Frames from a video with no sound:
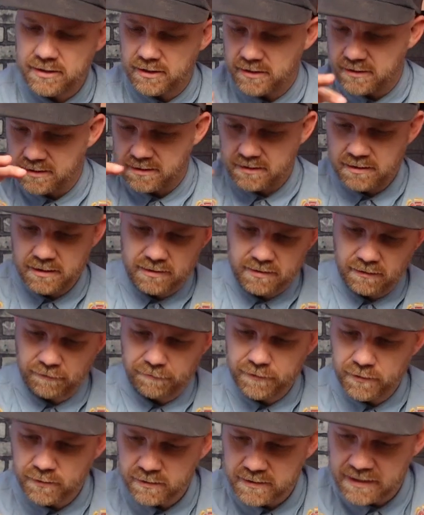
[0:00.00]
just, there's a
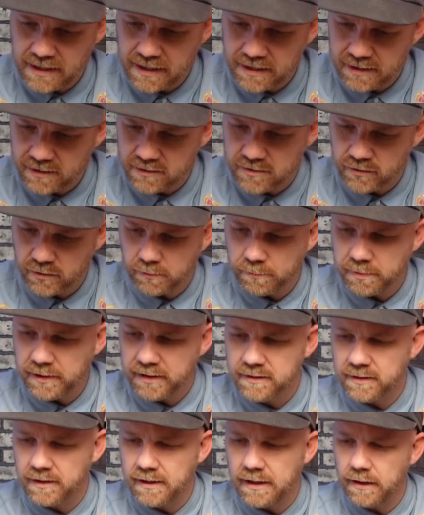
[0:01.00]
few settings you could
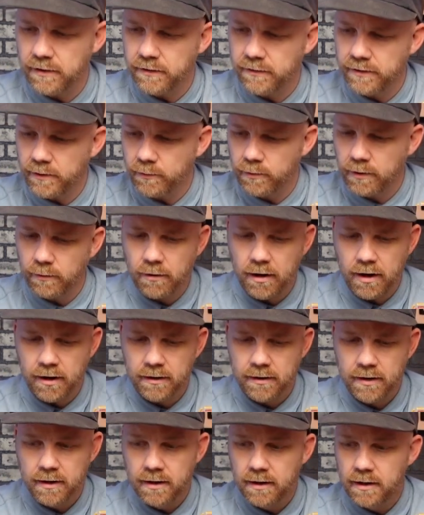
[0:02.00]
pick the color that we
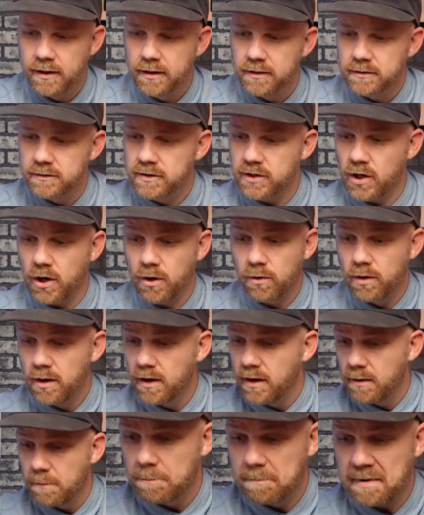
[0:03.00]
want. So
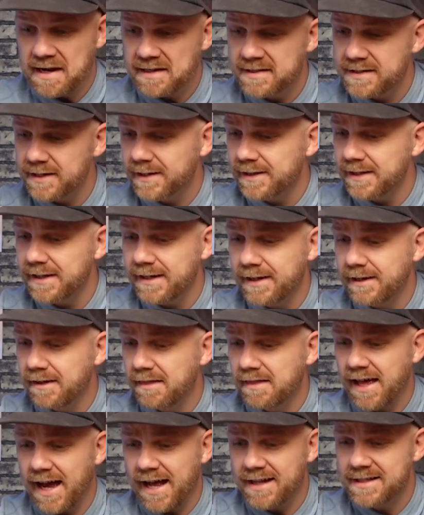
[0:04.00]
basically
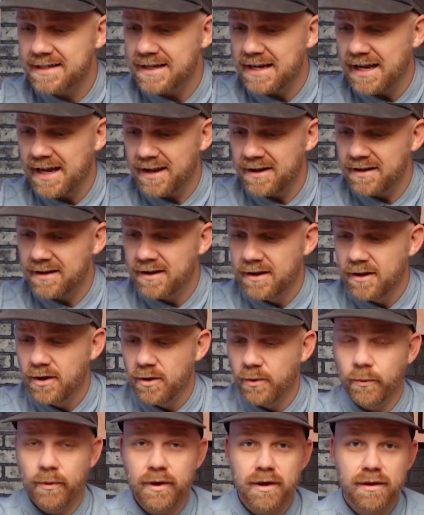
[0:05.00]
that's it
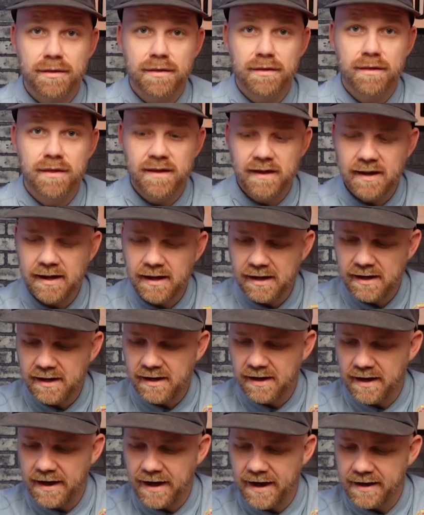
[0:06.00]
with
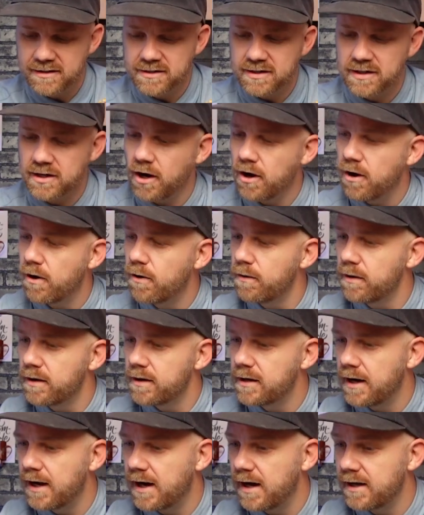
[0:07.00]
the
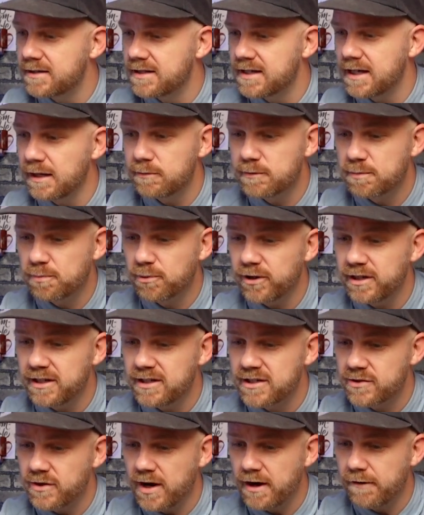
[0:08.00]
XGO. It seems pretty
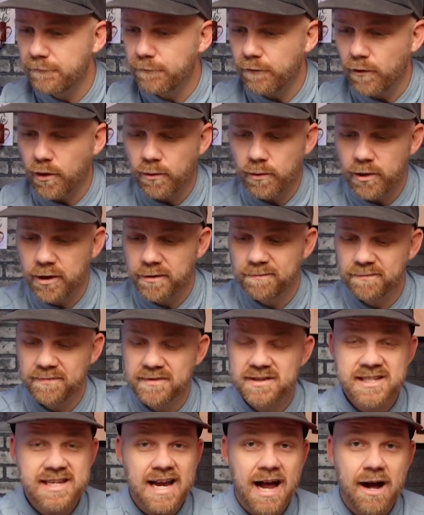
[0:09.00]

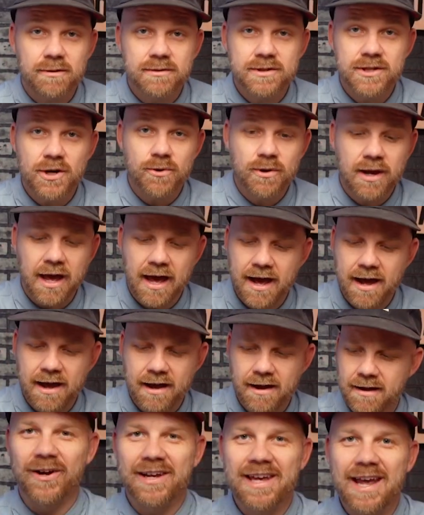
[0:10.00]
straightforward, sounds
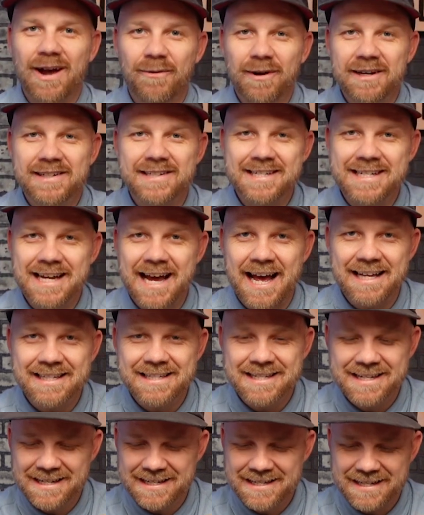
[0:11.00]
okay. I can't wait to
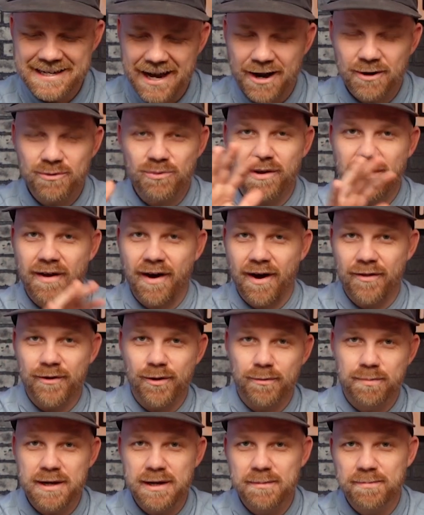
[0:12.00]
test the sound with
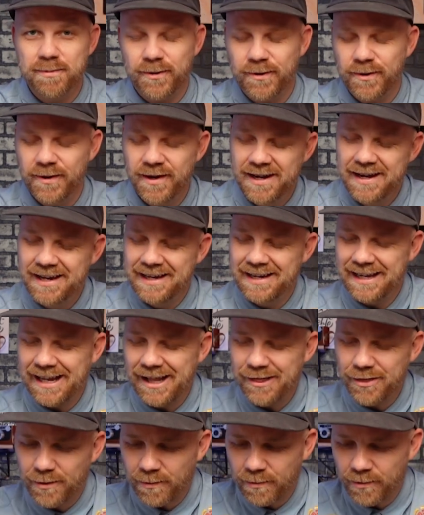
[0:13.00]
other people
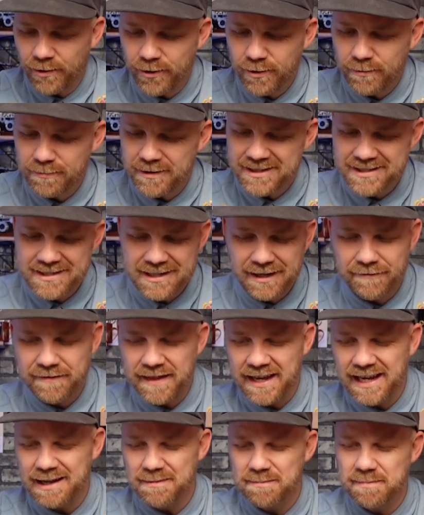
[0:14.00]
in the room and see if
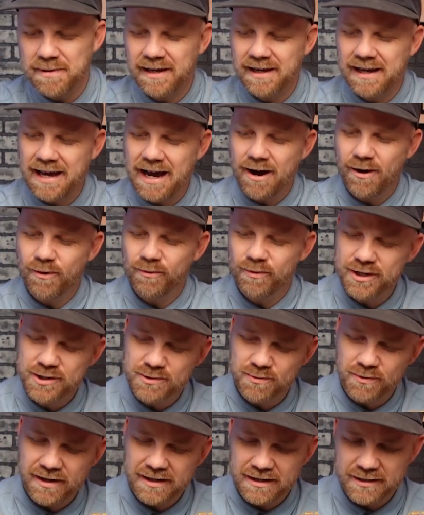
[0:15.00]
they can pick out
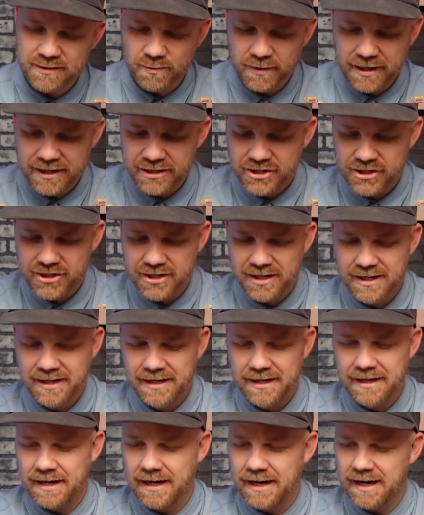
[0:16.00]
which one is which.
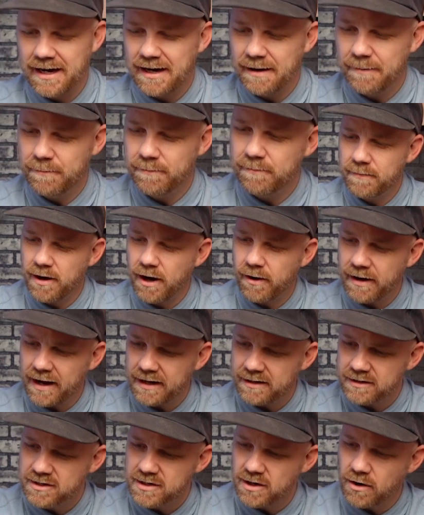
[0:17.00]
All
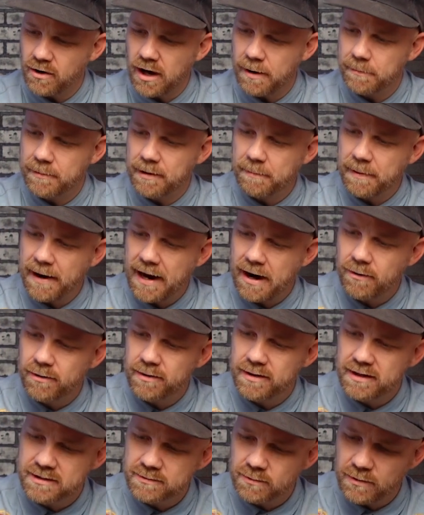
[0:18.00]
right, so I'm gonna
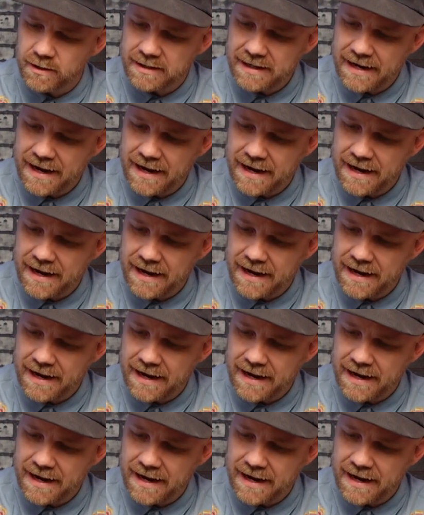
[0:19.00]
power this one